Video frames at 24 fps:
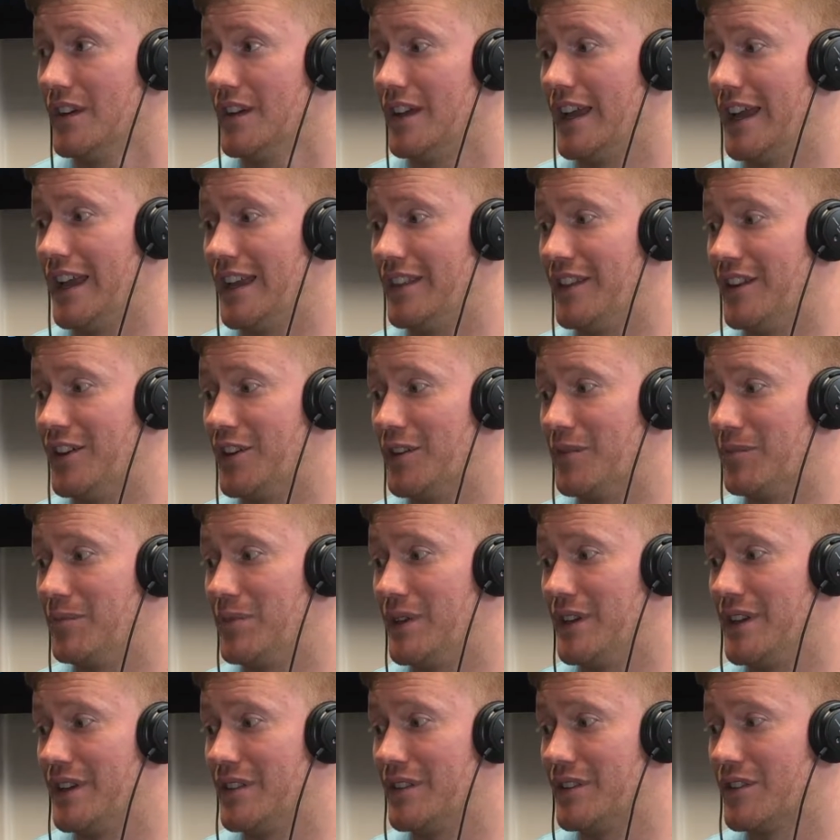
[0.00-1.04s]
and they're
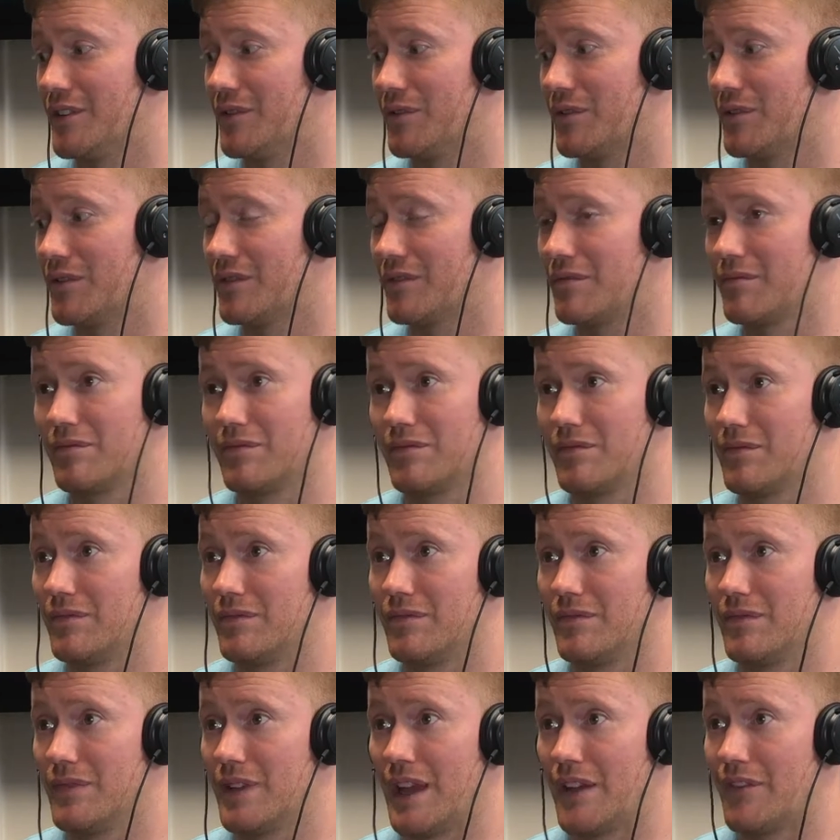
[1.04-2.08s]
beating
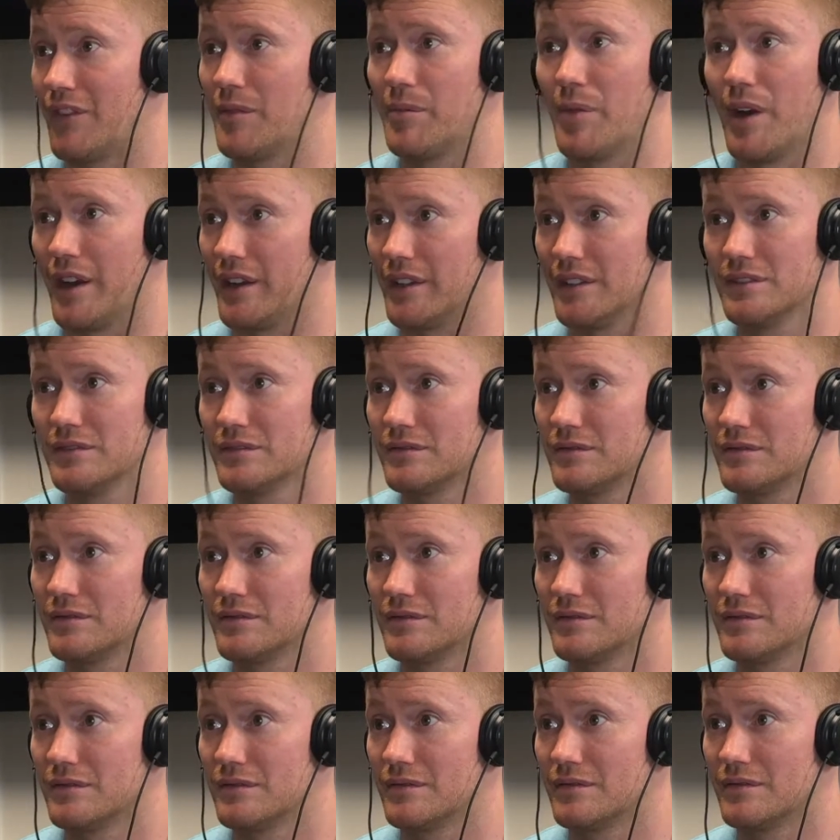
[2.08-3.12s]
everybody.
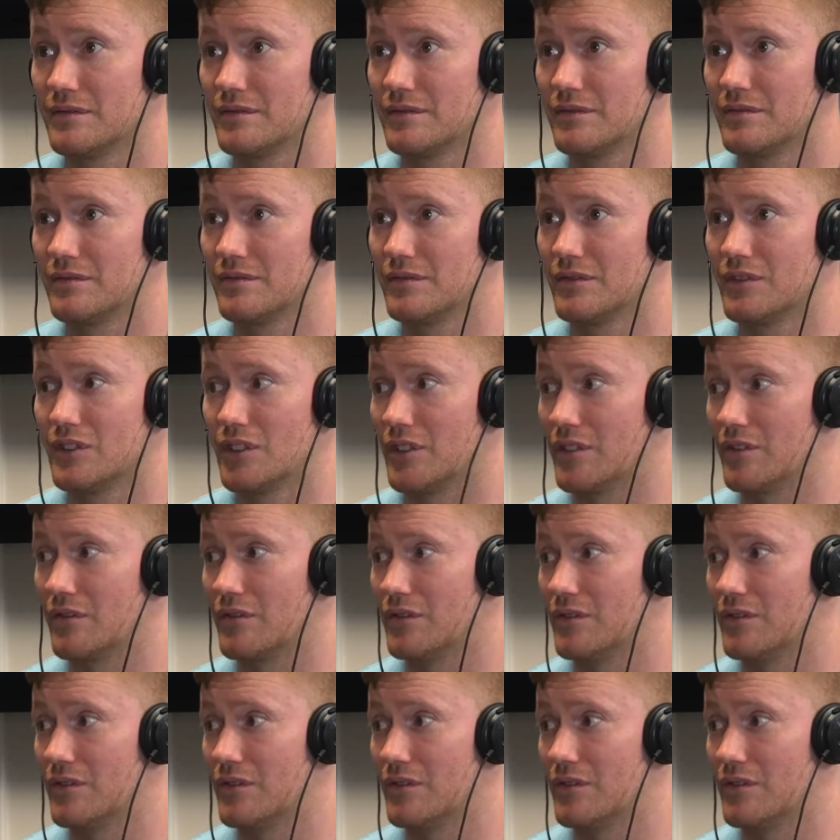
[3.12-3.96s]
They're